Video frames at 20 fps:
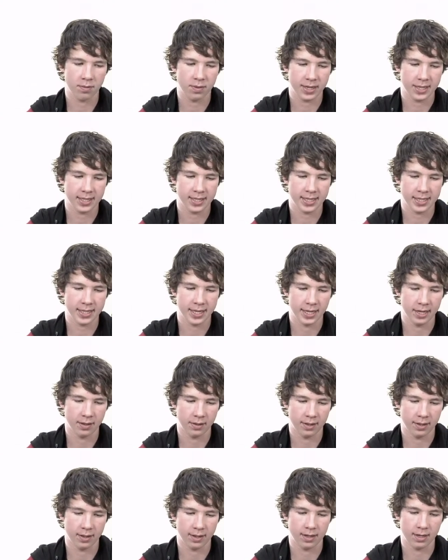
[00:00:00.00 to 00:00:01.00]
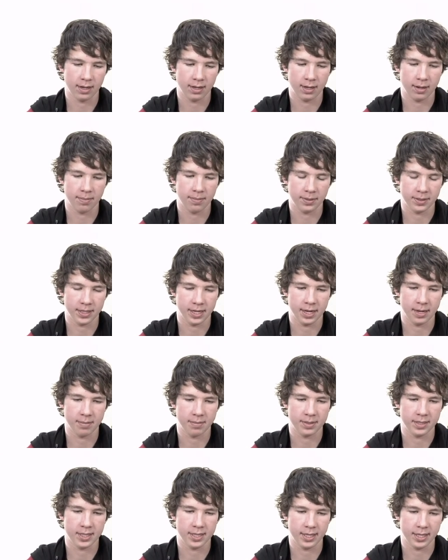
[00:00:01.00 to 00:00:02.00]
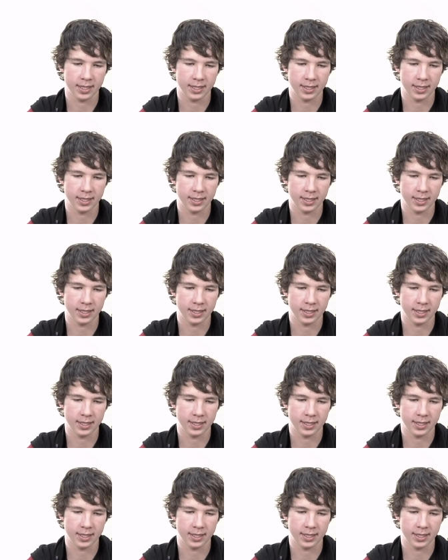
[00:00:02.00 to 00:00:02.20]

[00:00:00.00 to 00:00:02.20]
west skiing a couple times to